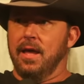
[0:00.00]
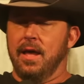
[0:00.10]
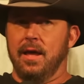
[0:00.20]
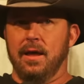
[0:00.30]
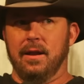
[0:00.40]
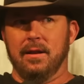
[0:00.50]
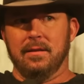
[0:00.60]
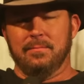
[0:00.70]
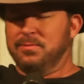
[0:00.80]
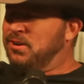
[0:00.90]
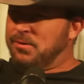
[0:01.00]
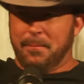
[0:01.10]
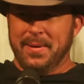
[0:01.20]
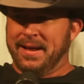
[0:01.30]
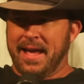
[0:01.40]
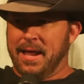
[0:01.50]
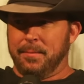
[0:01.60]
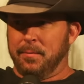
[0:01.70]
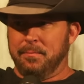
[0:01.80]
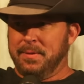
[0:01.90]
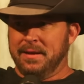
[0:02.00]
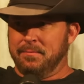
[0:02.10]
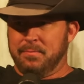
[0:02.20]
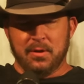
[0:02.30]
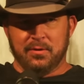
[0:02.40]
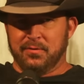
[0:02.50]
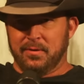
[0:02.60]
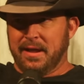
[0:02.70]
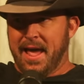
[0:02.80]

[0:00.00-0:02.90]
And such a big animal. Big, yes. Beautiful.